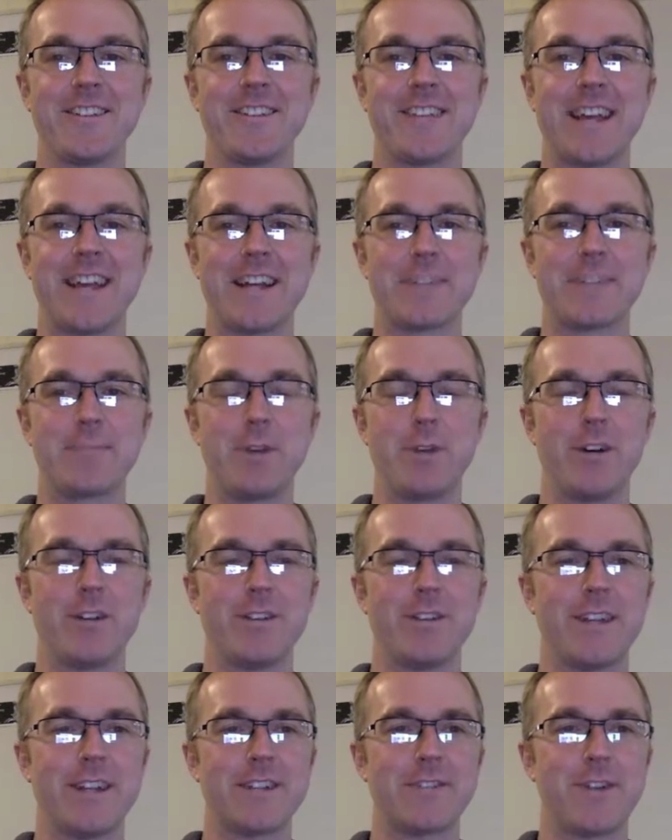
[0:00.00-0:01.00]
Thanks,
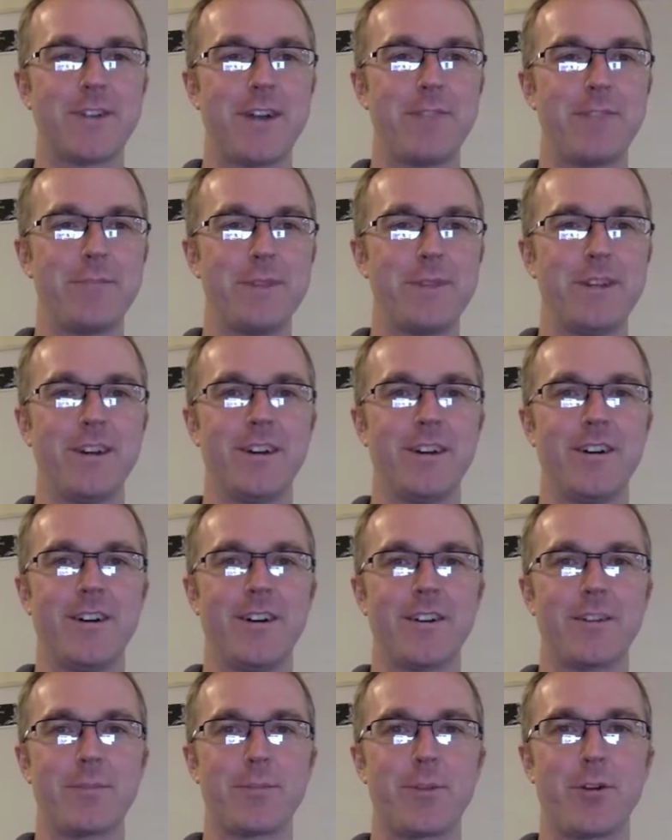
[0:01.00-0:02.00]
Bill. Thanks for having me uh,
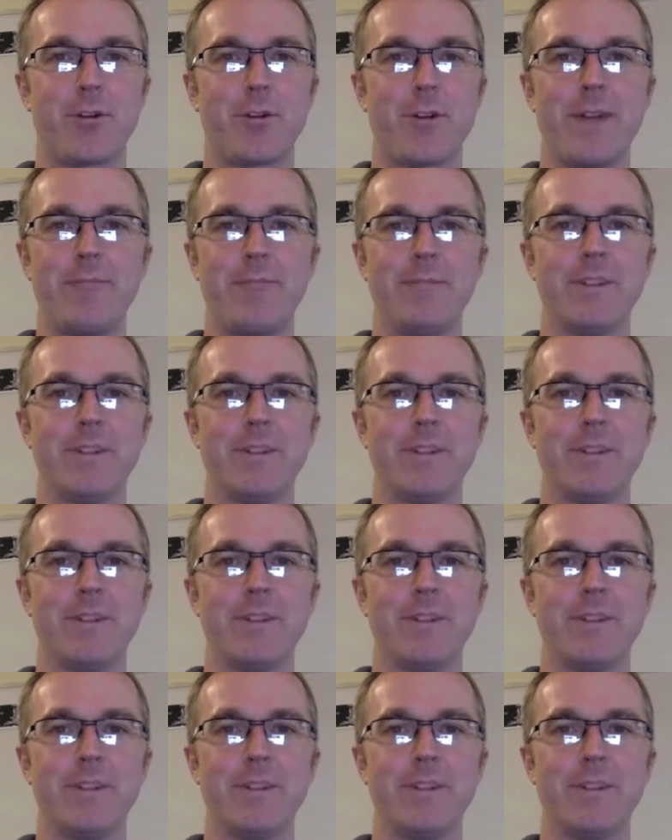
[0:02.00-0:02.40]
on the program.